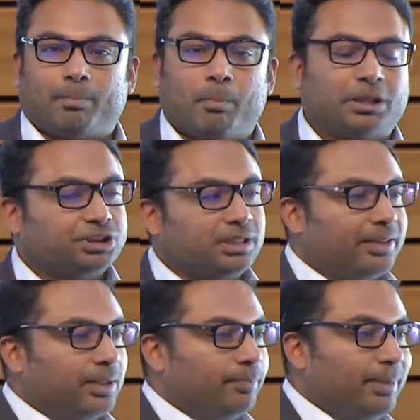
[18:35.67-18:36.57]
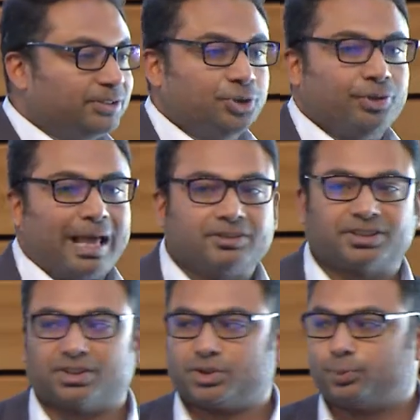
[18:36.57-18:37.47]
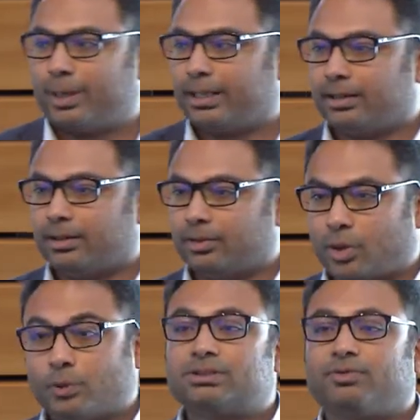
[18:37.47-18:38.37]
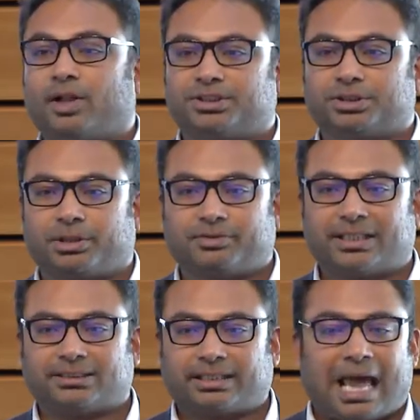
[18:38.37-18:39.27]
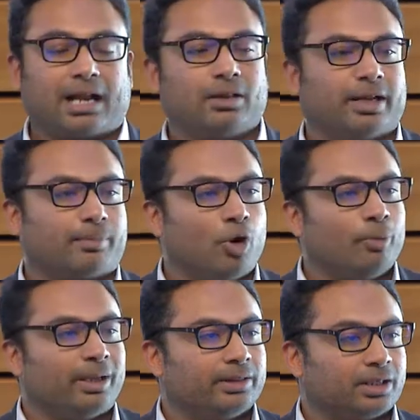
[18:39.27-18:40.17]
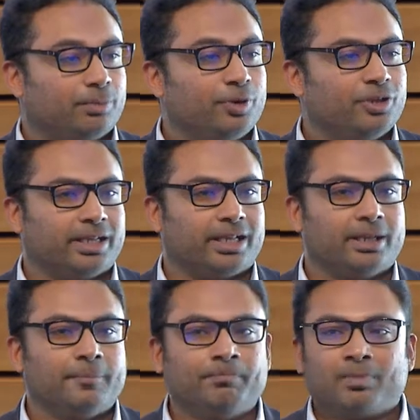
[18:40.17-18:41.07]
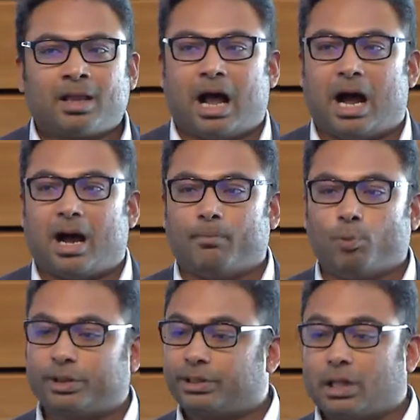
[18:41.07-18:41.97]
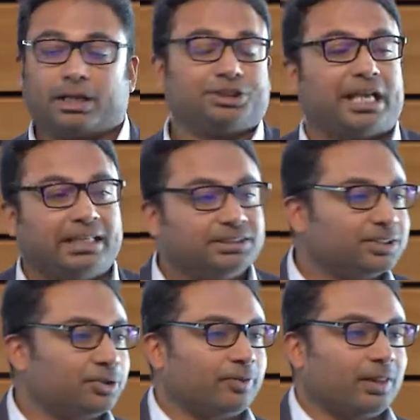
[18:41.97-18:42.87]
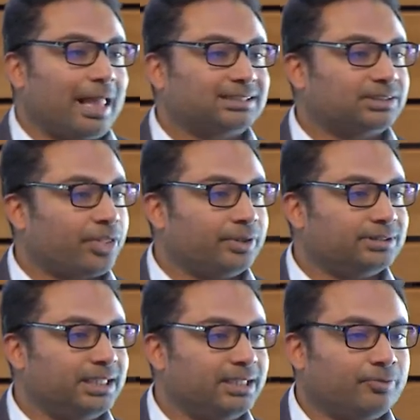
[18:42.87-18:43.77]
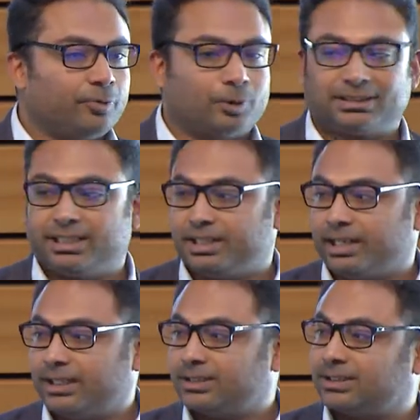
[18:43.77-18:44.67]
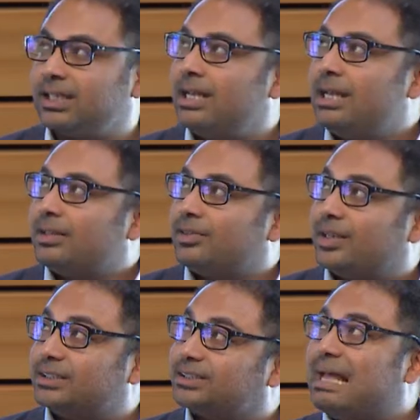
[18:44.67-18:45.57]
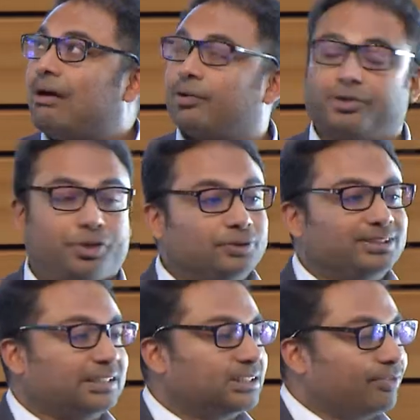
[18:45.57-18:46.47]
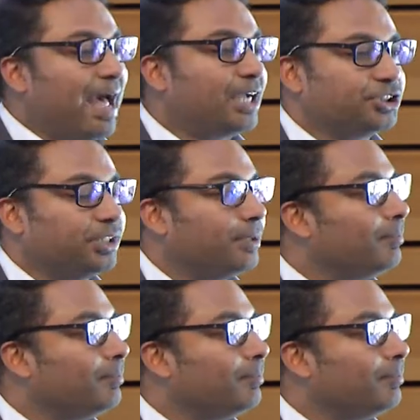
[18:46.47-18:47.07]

much like the mid-2000s when those floods served as a catalytic moment in the community, with a lot of changes over the last 13, 14 years, there's now a renewed sense of action.